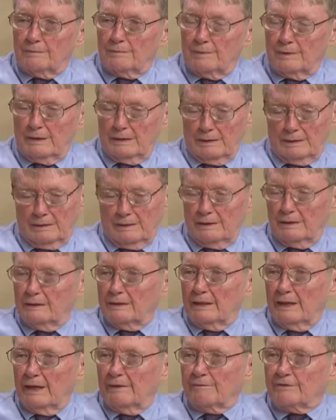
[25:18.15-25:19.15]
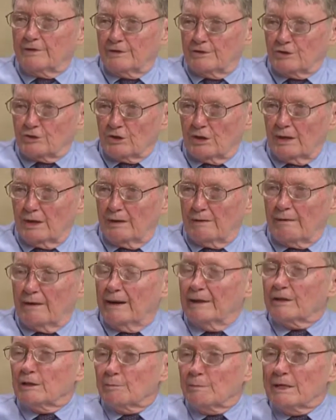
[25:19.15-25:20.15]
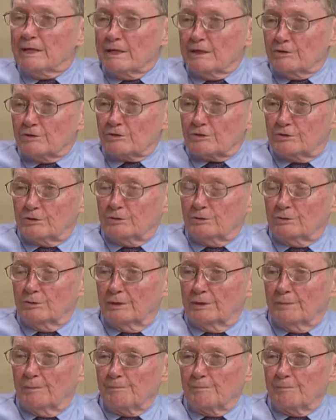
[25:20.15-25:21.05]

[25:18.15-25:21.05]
uh, have the desire and the means to right.